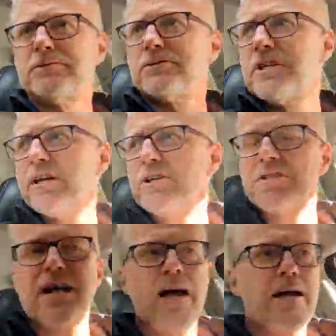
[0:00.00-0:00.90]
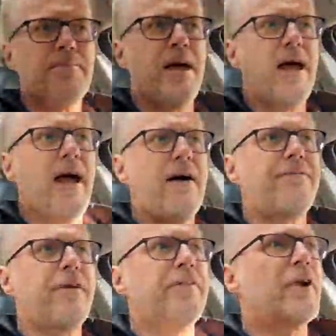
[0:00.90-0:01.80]
Take your time, have
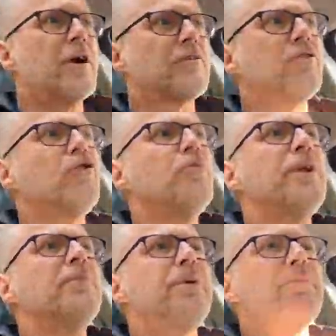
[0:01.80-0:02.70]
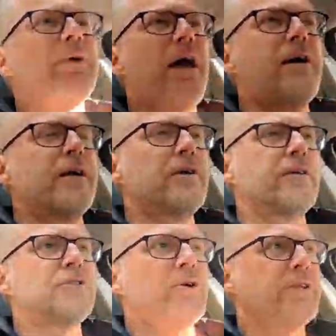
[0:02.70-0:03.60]
fun. There are too many people out here
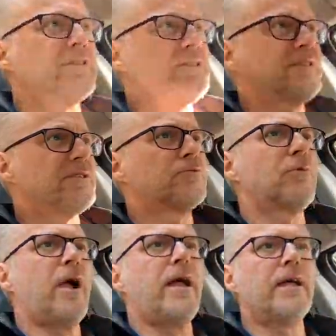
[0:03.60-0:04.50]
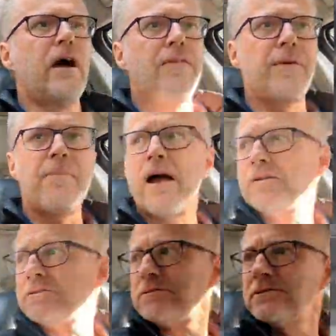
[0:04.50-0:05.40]
enjoying this. This is right on the
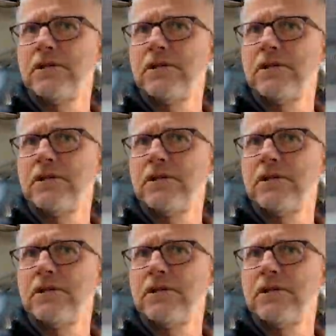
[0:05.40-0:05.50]
mountain